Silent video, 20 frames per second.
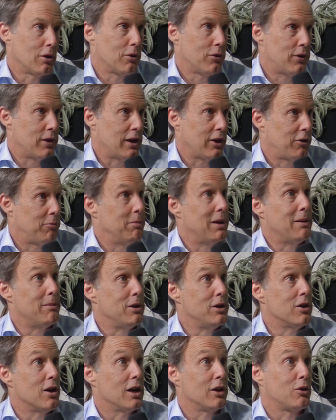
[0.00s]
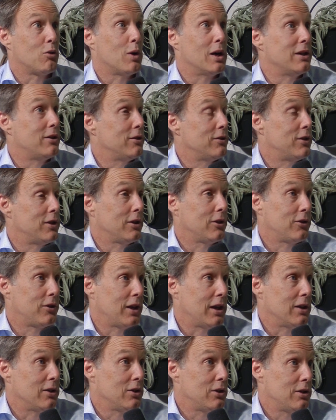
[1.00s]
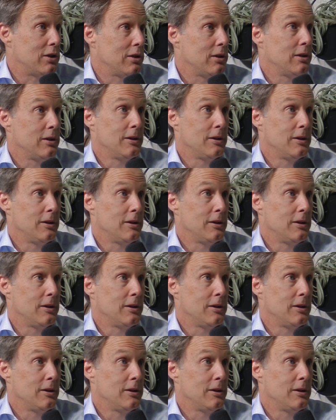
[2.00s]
things. Maybe not quite to this extent,